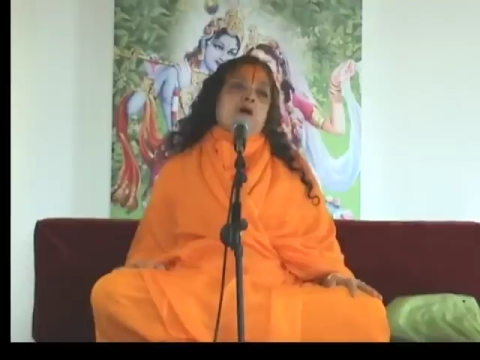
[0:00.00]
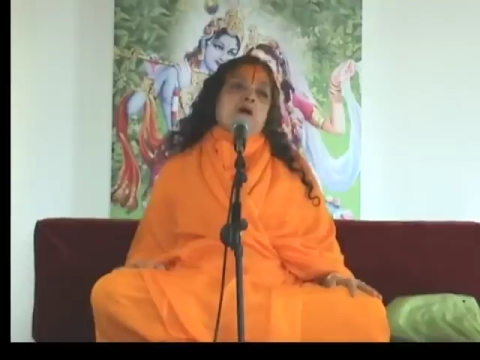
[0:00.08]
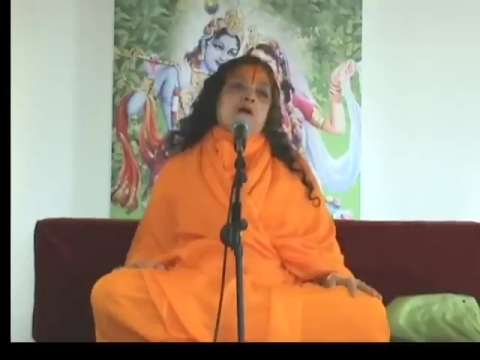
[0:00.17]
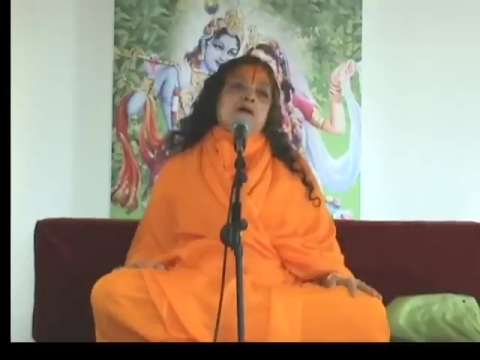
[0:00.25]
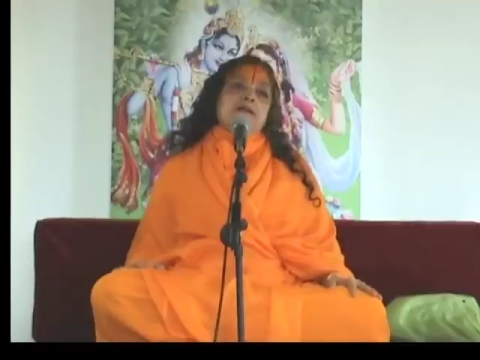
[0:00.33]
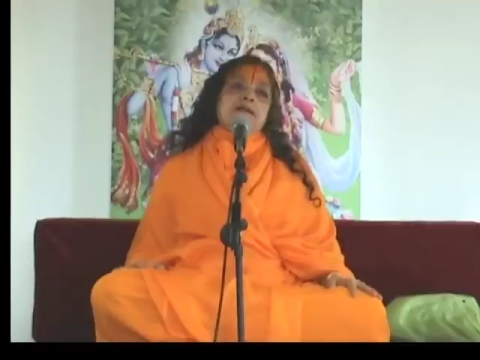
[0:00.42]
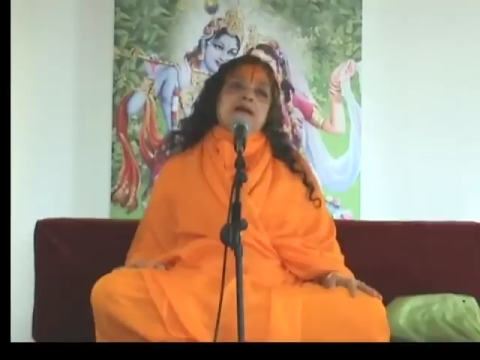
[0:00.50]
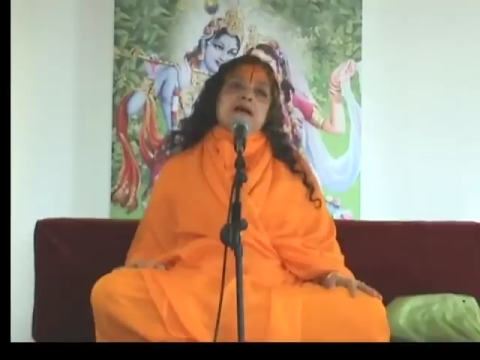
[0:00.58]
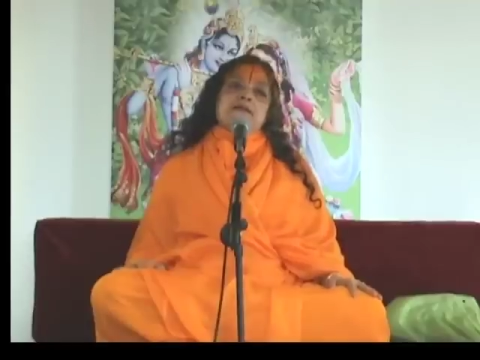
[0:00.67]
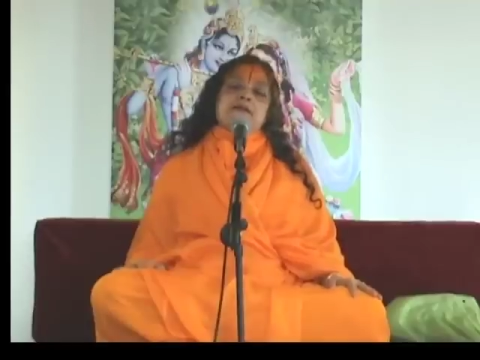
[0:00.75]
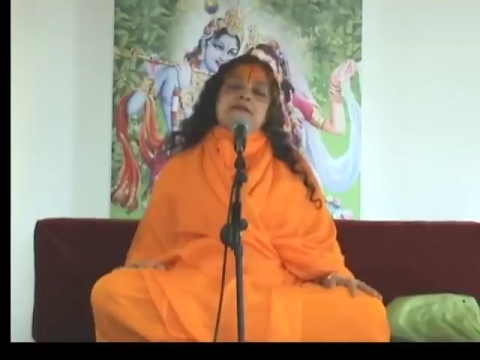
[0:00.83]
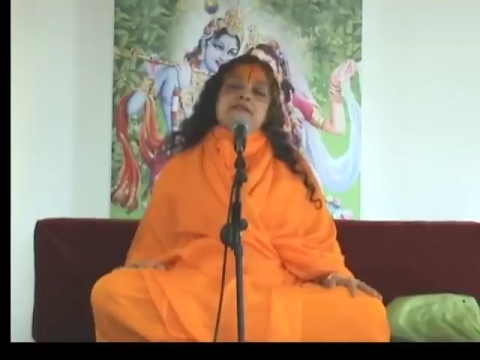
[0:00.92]
all the
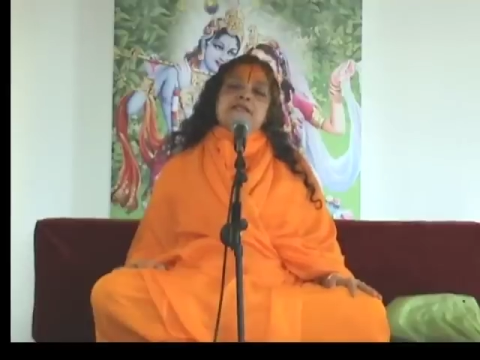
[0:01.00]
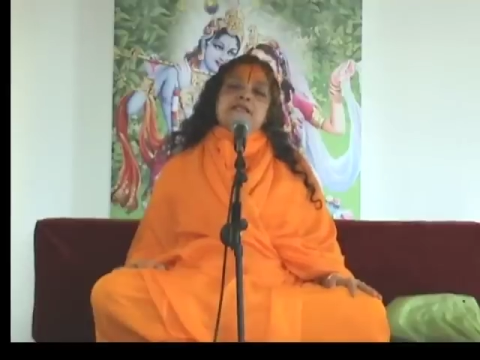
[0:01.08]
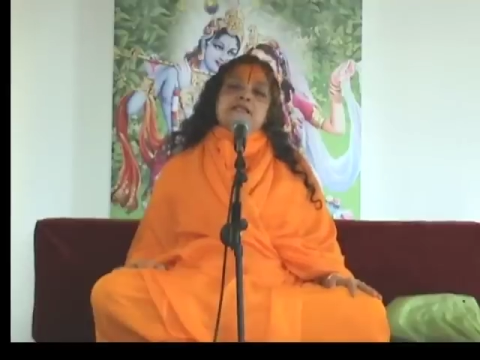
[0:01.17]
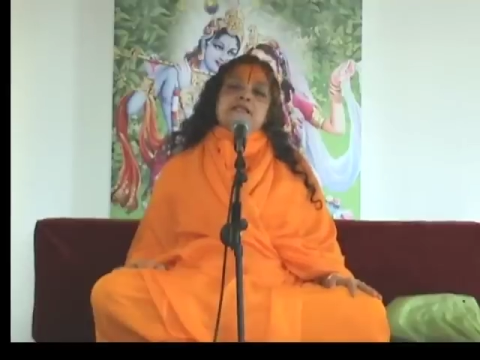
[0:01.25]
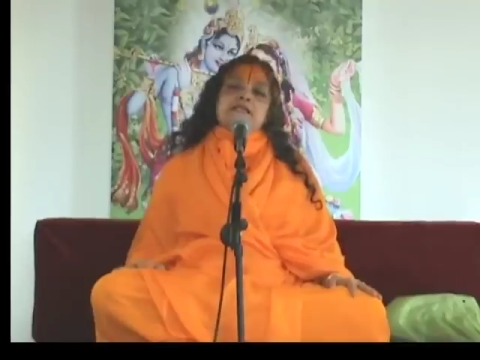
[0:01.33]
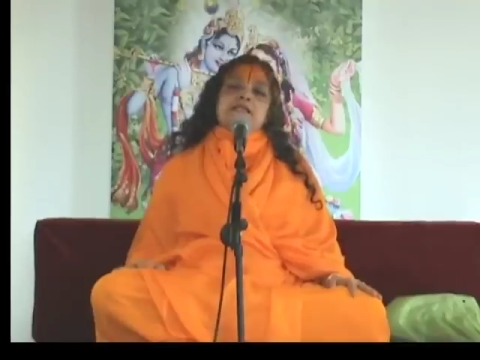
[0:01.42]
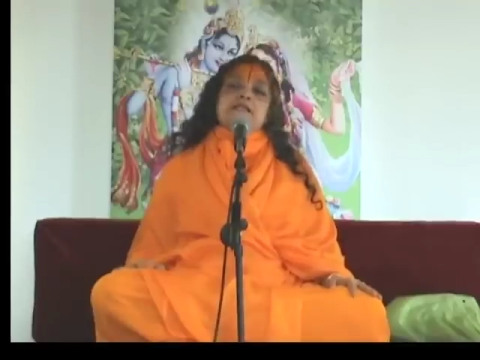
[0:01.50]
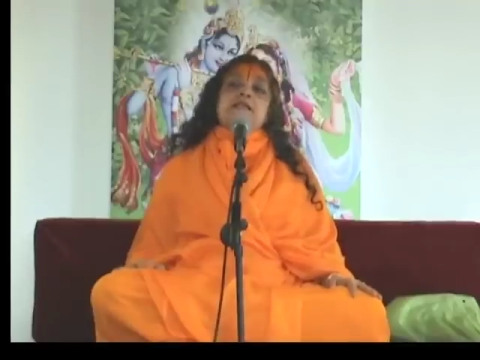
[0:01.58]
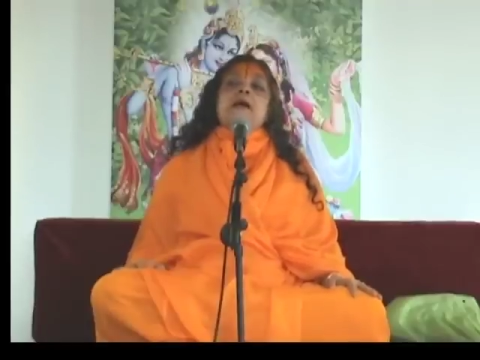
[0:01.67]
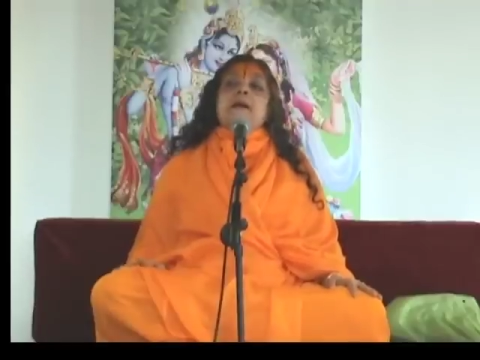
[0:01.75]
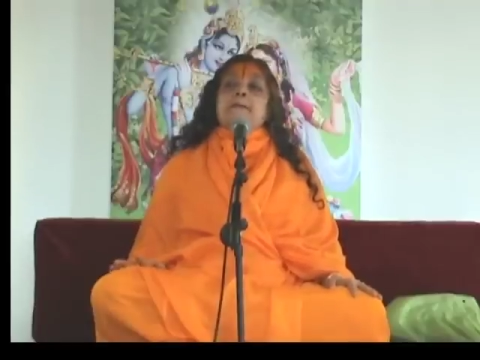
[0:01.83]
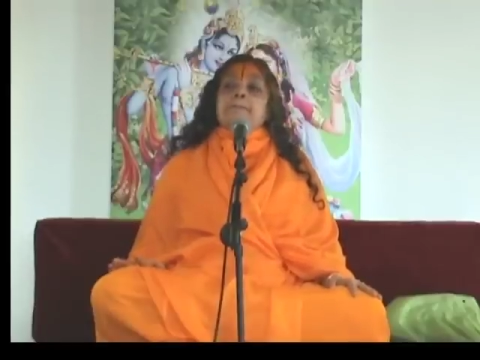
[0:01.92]
other
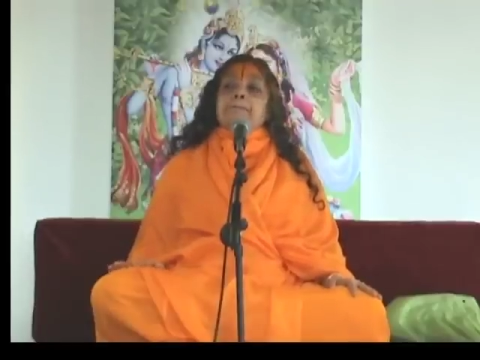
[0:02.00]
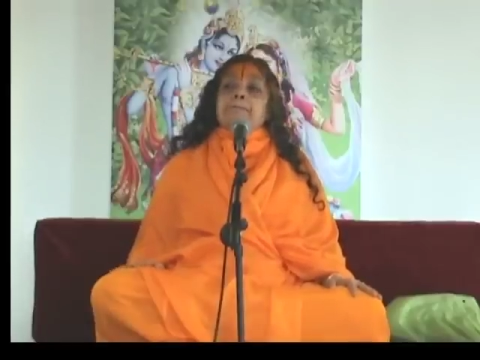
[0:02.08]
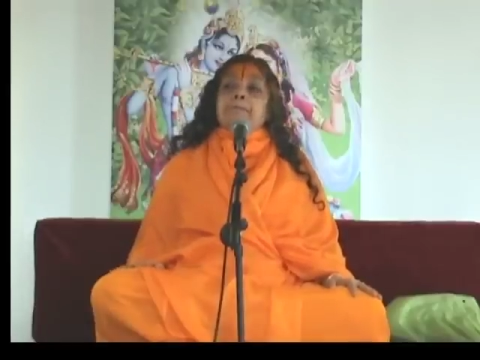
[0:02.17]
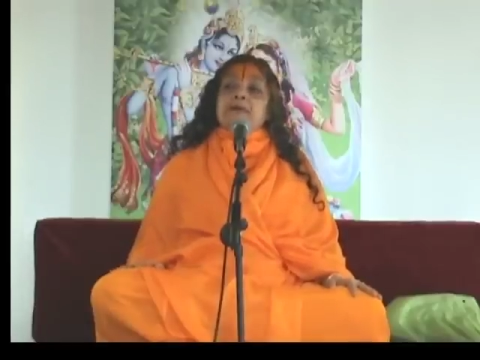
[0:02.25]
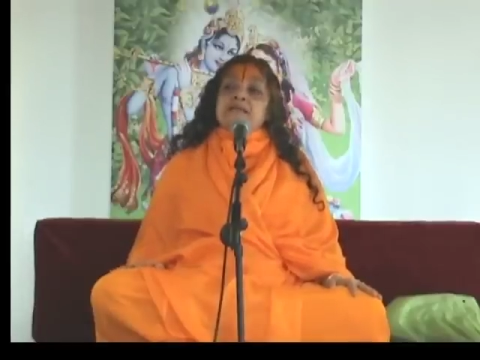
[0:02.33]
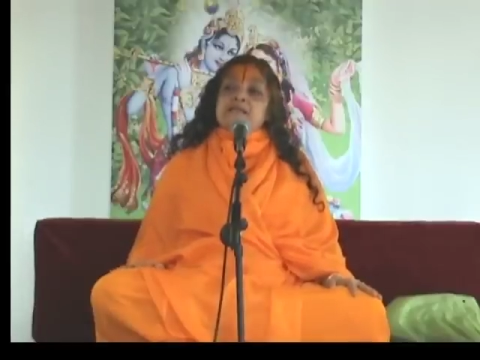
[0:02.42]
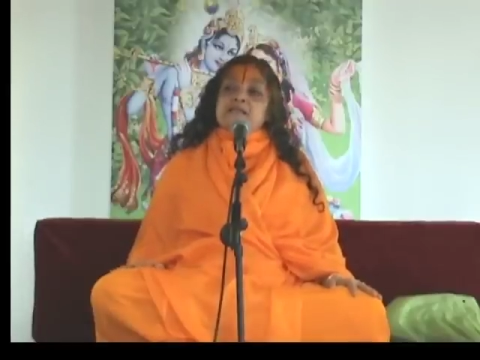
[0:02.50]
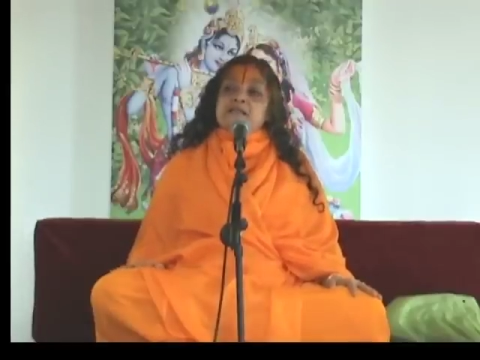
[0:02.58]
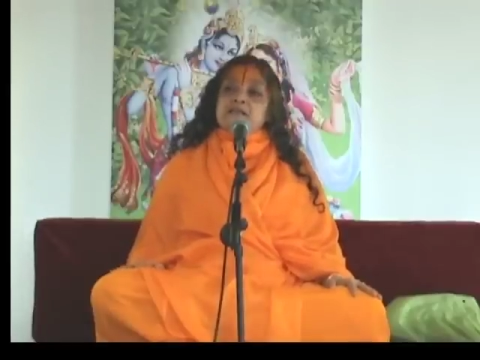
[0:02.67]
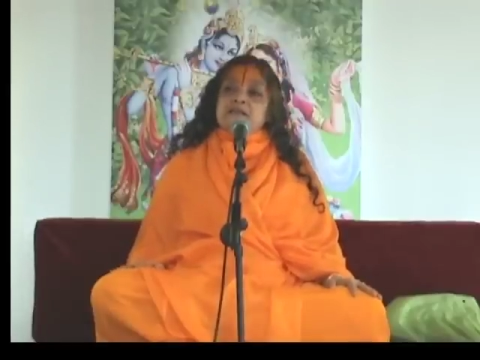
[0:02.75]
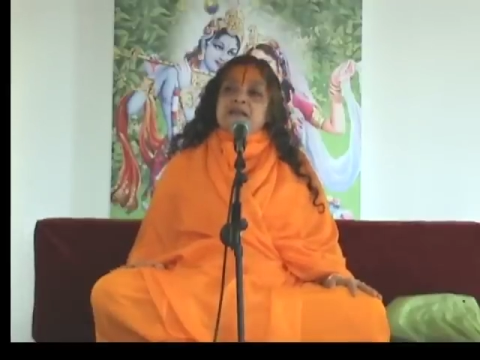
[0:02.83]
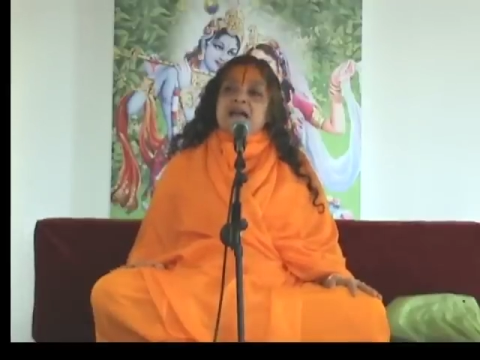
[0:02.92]
turn
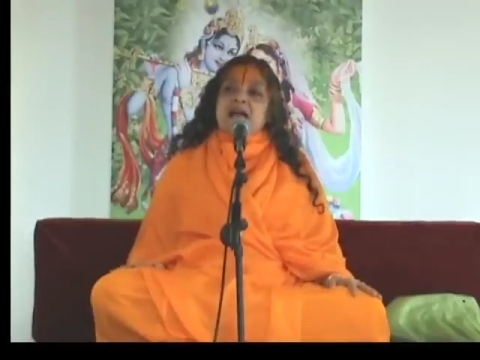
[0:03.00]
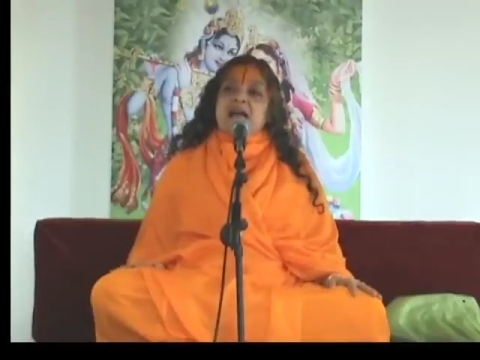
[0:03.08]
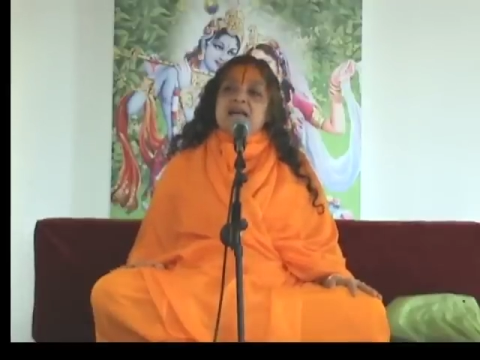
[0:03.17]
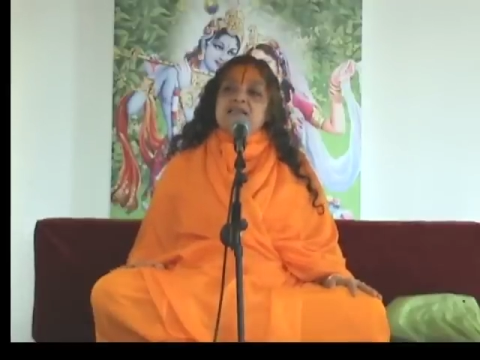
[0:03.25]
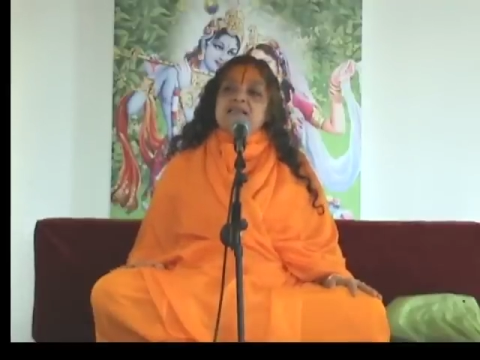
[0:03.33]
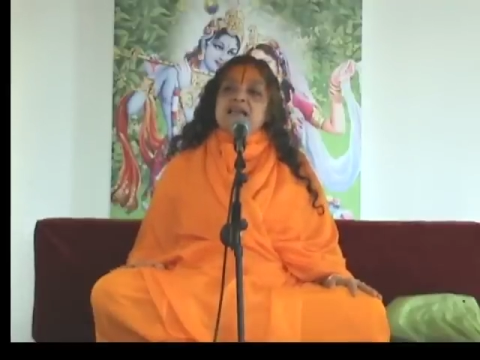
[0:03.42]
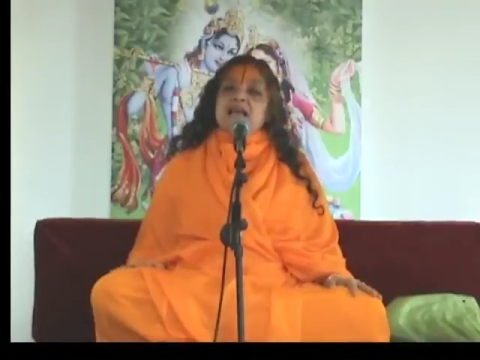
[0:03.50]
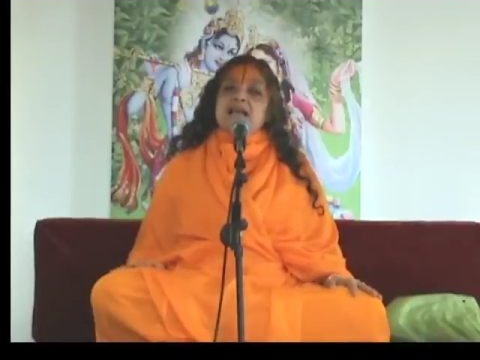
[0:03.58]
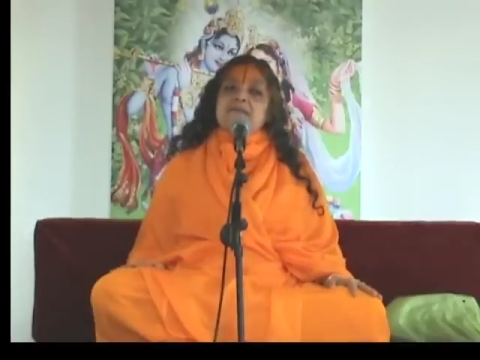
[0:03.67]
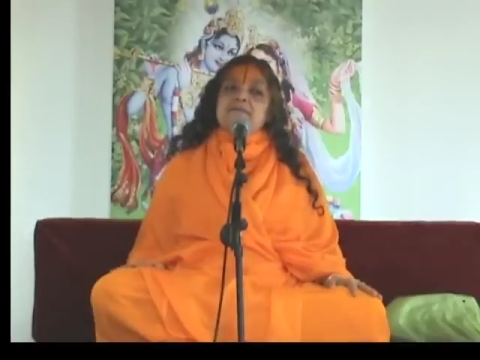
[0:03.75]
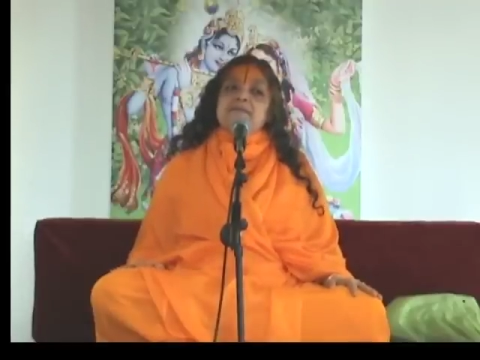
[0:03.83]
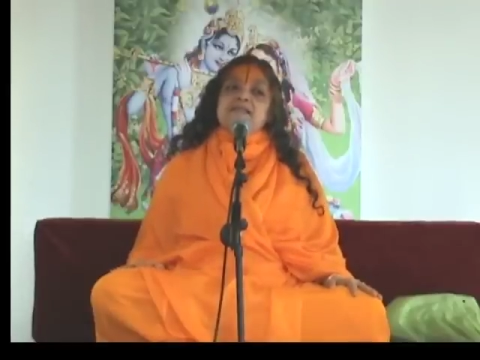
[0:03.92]
bitter and
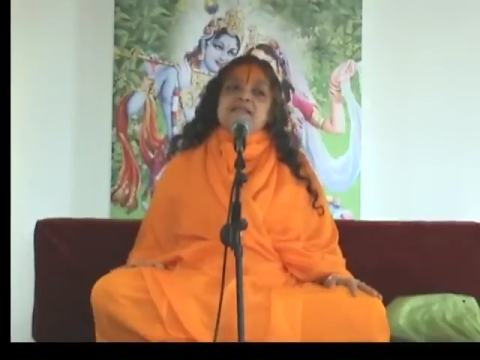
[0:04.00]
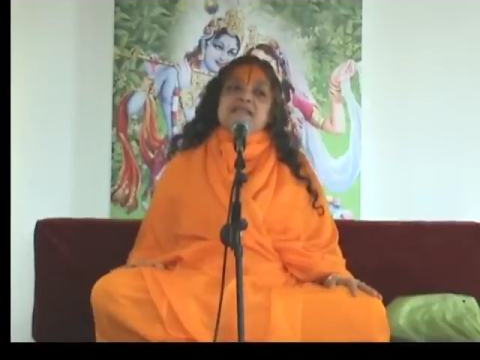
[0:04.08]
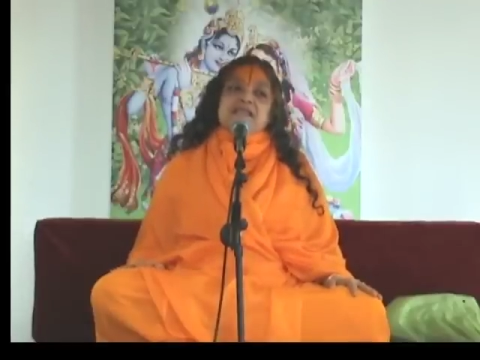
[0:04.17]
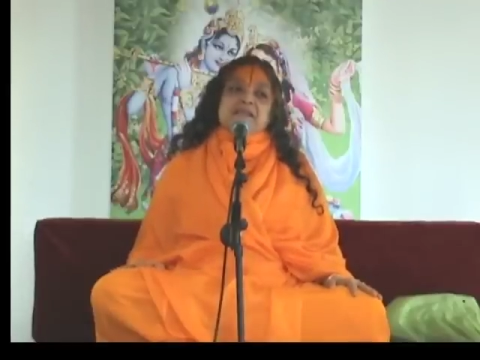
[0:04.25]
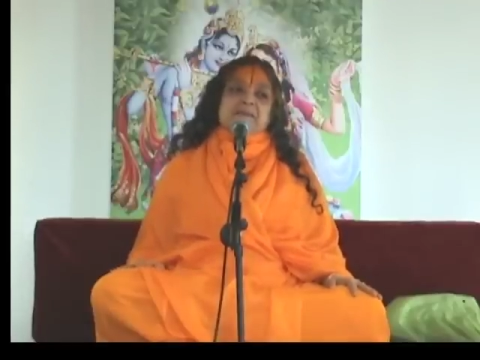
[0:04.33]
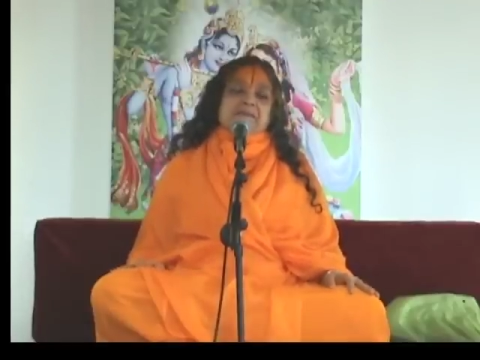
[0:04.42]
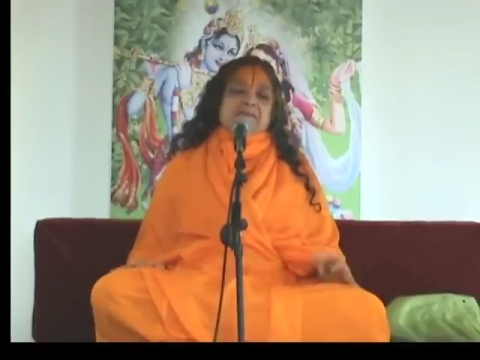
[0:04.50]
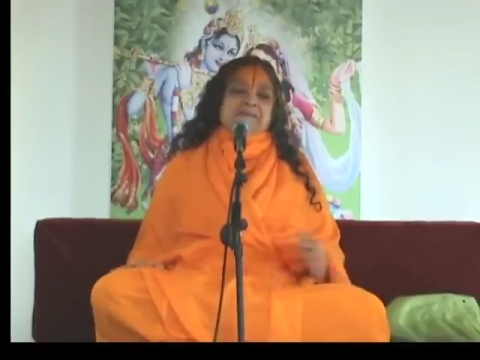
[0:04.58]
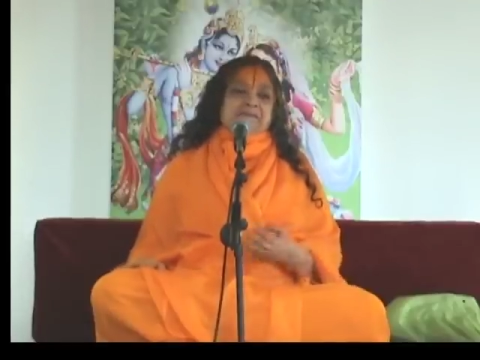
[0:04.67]
empty.